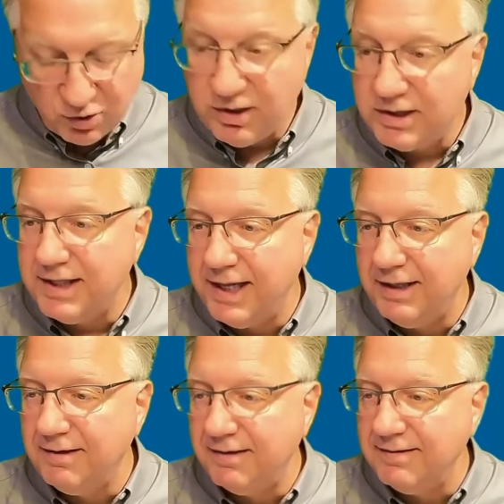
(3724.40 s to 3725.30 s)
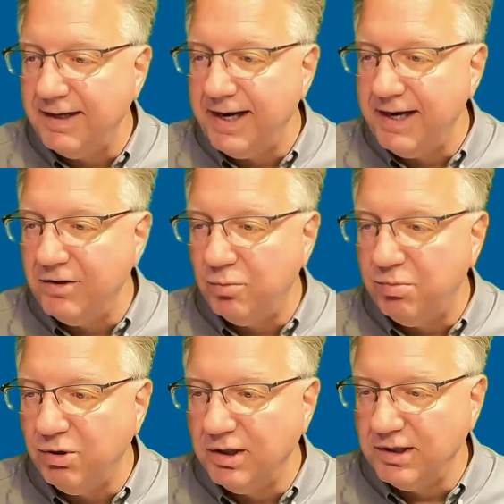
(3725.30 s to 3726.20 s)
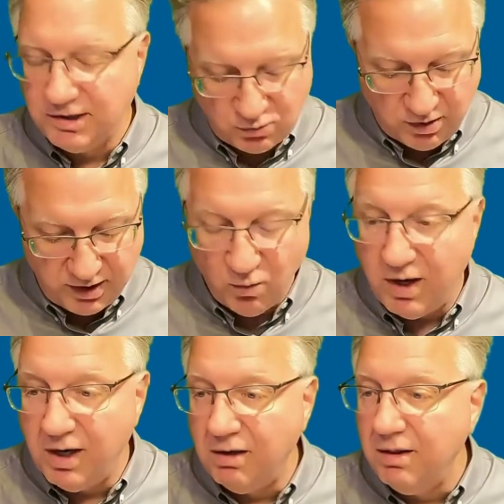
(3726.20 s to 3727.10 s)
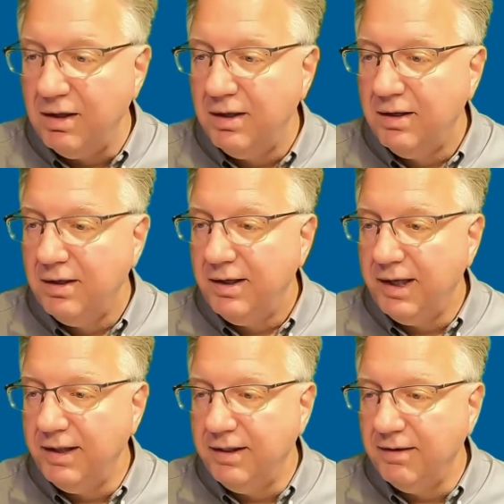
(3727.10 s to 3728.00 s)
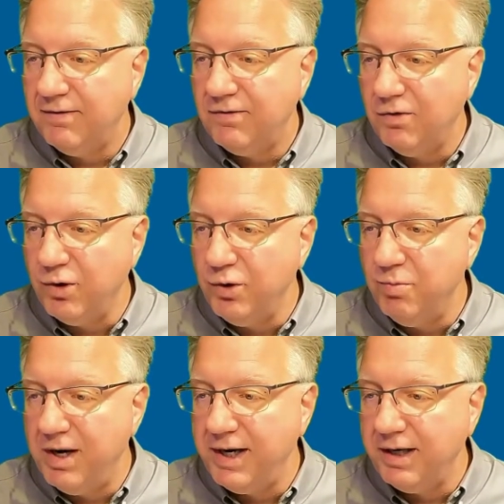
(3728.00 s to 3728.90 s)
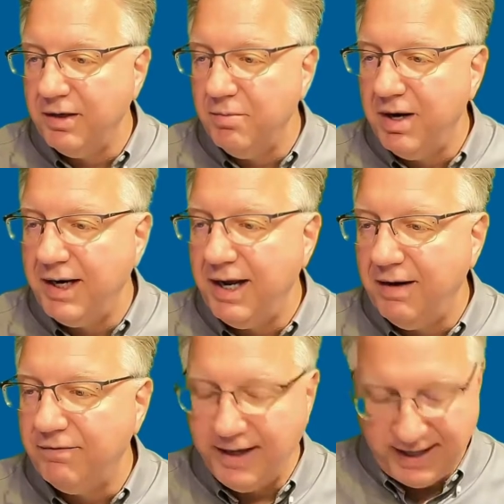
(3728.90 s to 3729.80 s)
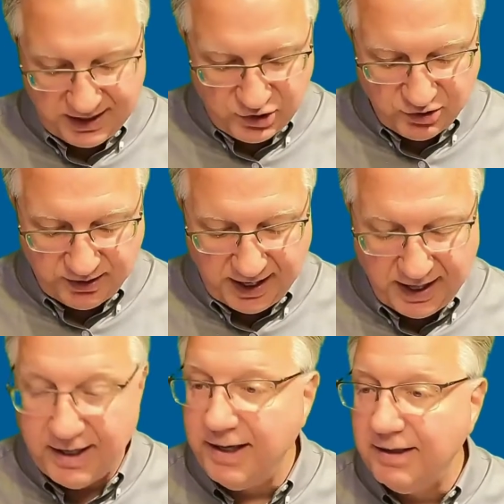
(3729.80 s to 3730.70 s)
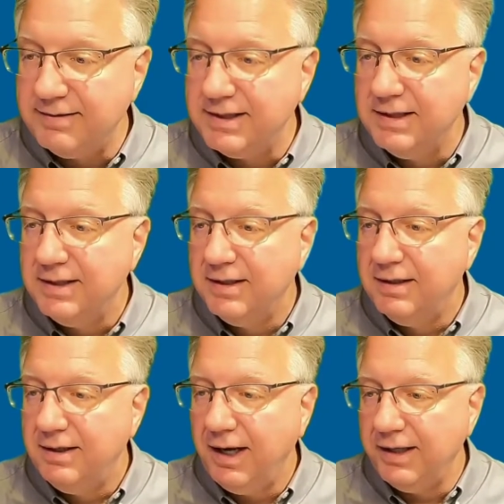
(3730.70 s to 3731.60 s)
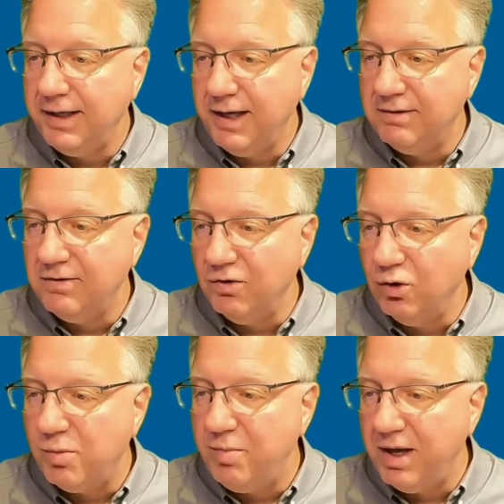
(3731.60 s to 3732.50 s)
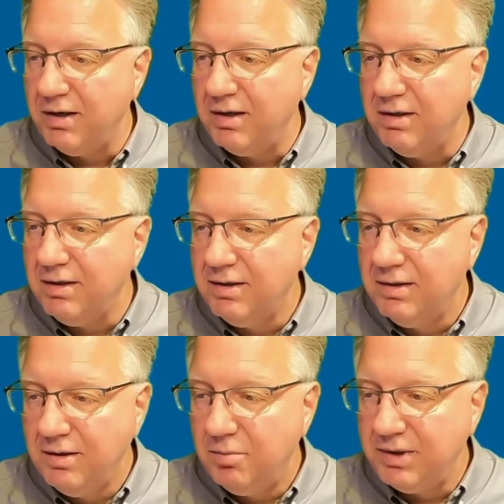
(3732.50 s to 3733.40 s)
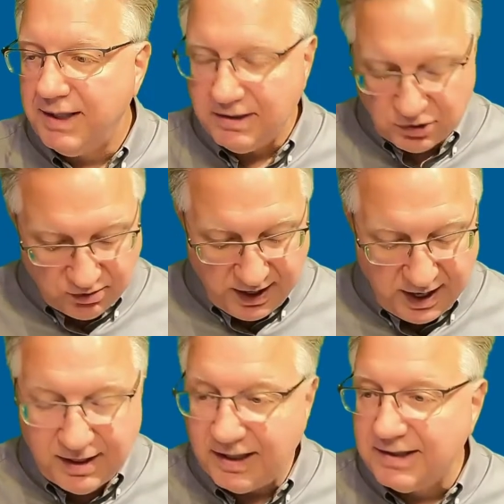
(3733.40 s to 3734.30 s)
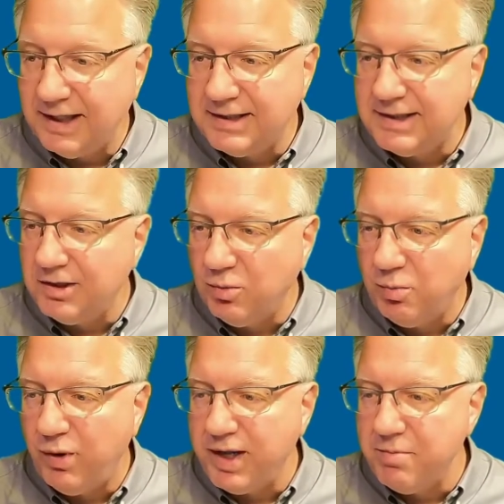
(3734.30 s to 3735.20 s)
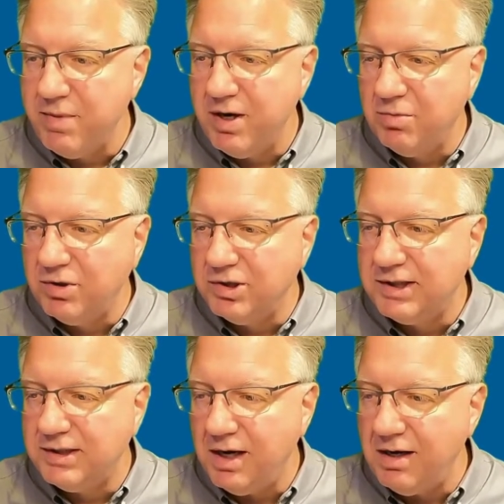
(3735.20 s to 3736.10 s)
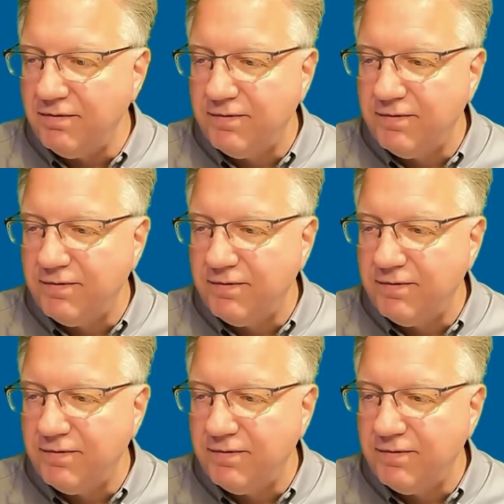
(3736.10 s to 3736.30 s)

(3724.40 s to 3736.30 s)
that it doesn't handle bullets quite well in this, so you might have to actually edit it and get it to look better. But that's okay. That's still pretty minimal stuff,